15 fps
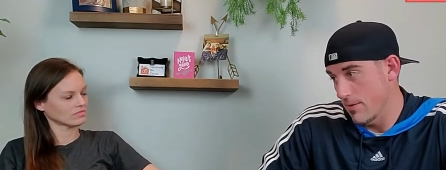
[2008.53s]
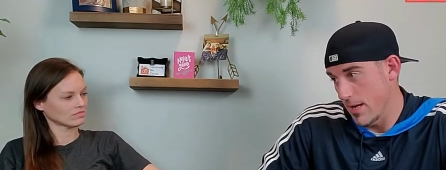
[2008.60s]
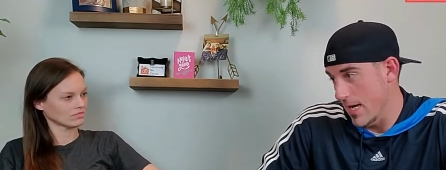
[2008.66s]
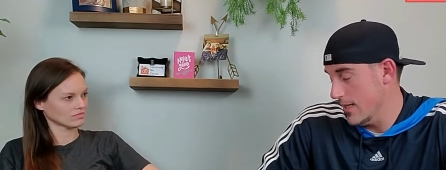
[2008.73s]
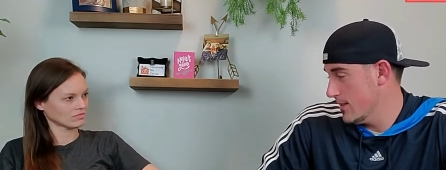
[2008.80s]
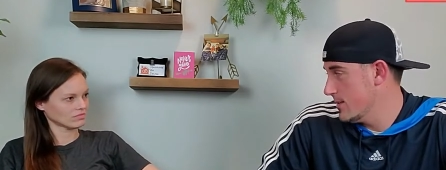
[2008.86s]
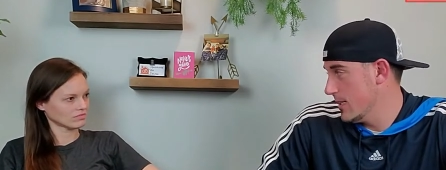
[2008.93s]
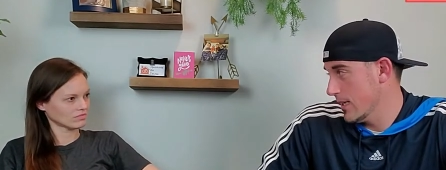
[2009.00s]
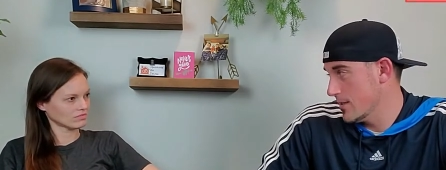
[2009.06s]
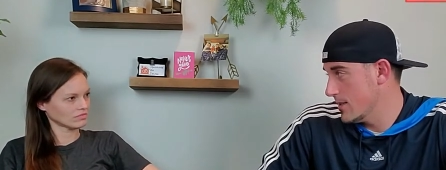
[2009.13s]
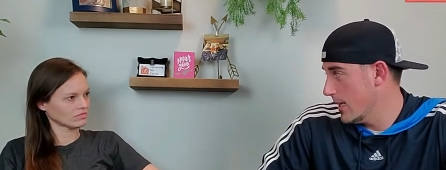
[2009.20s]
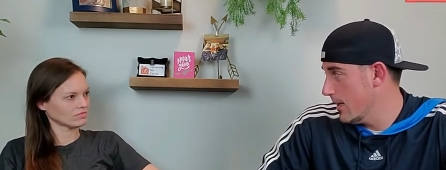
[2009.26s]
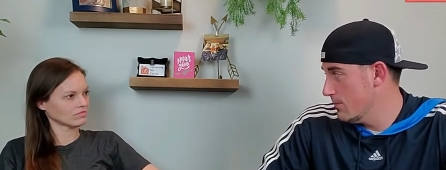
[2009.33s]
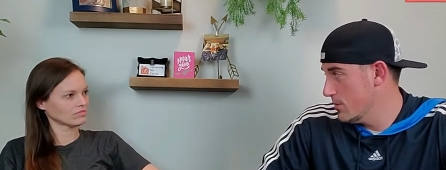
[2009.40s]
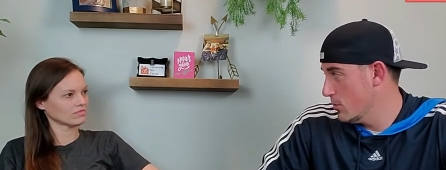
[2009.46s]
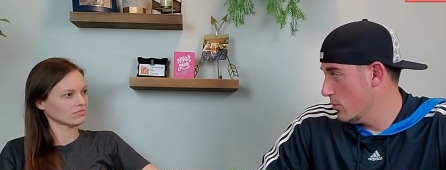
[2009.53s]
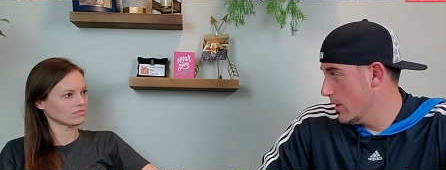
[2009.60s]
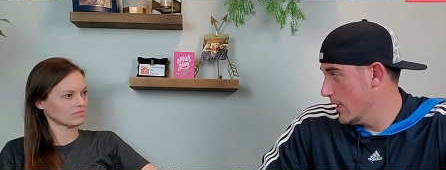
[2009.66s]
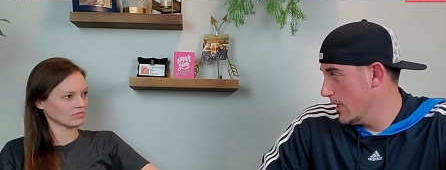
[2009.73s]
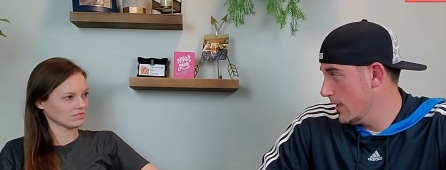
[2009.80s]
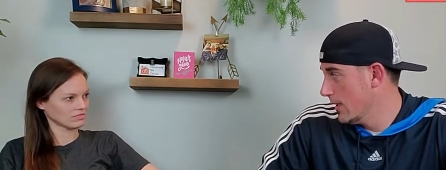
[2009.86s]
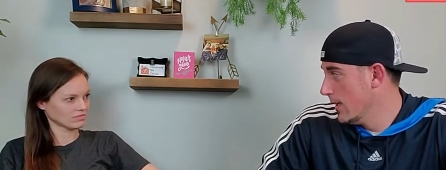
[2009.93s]
Speaker 1: eight six times a
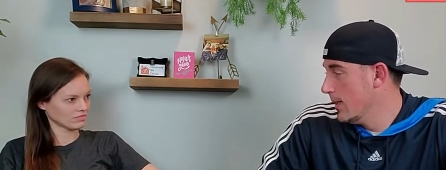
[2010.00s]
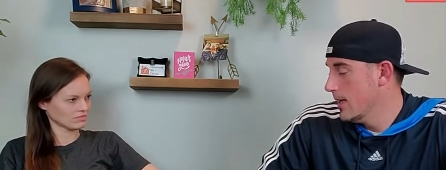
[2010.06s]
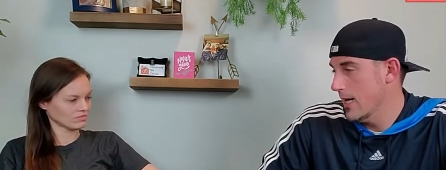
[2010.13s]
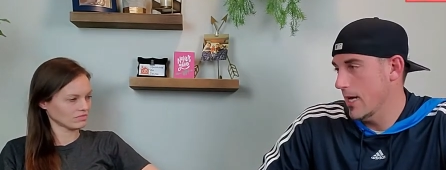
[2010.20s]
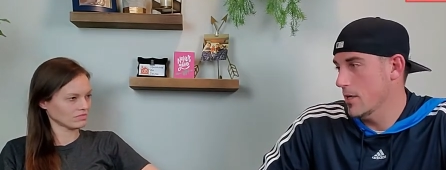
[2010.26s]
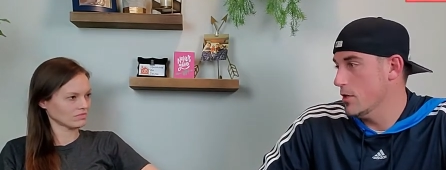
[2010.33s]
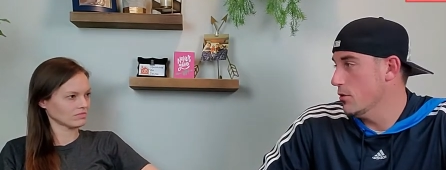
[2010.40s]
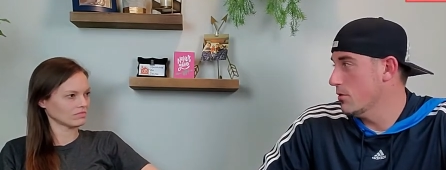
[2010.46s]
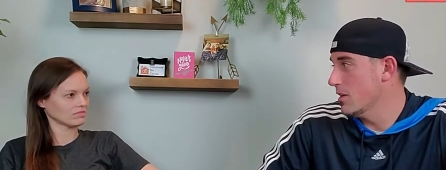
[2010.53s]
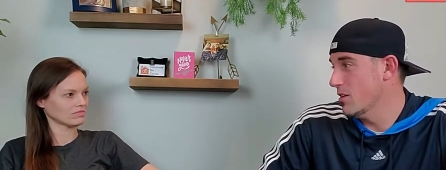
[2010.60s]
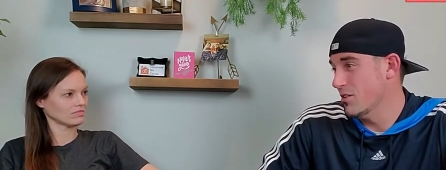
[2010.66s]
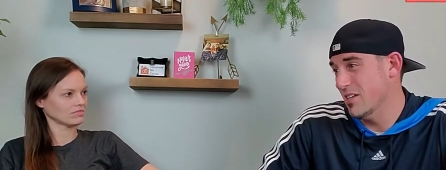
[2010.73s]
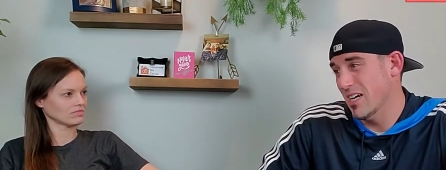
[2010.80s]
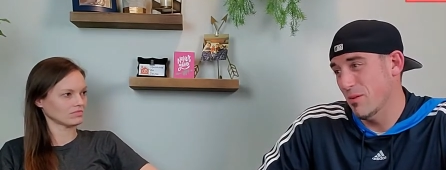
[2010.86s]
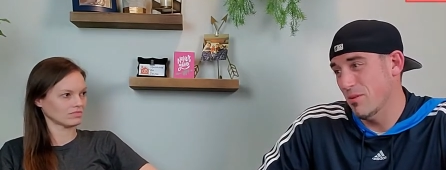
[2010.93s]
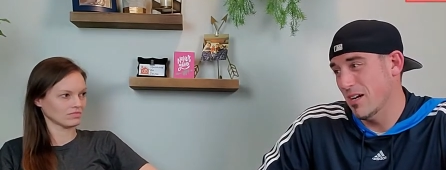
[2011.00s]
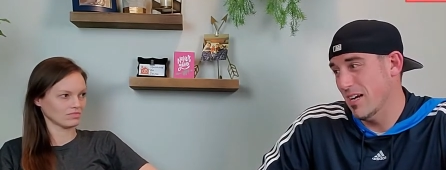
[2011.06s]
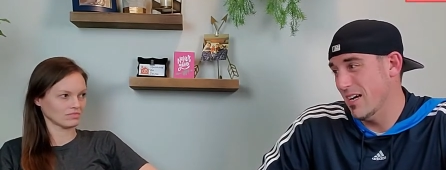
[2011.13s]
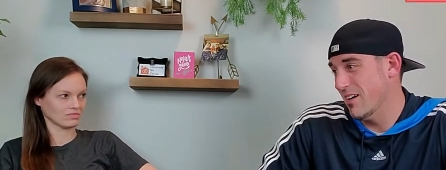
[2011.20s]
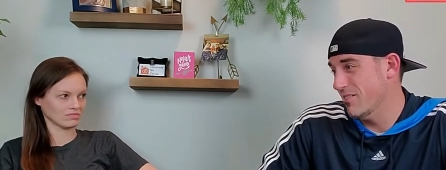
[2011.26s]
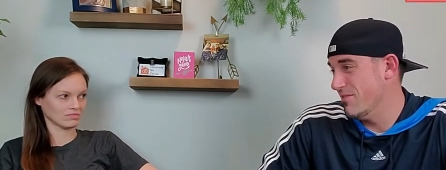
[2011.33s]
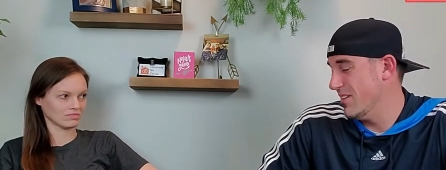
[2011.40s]
week, and you go, yeah, but I
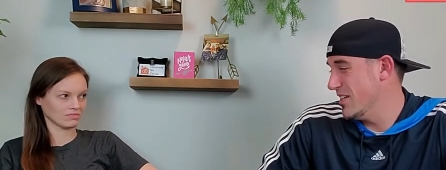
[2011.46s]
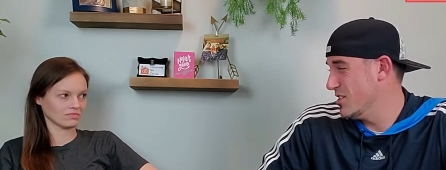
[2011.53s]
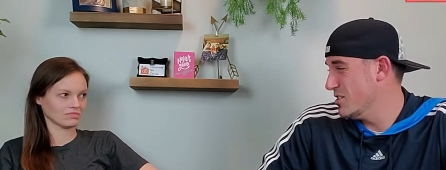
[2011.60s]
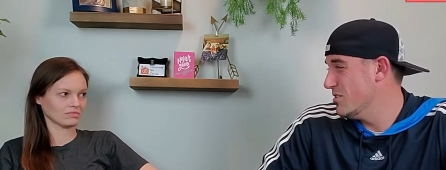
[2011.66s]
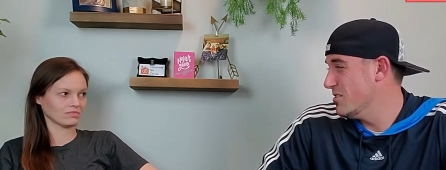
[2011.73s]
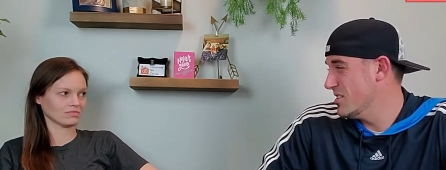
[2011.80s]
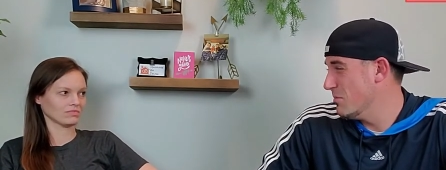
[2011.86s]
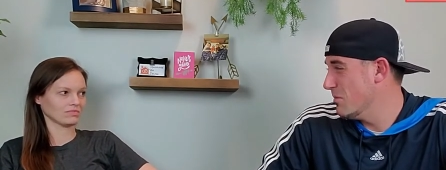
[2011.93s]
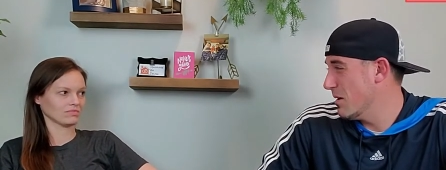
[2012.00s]
have issues in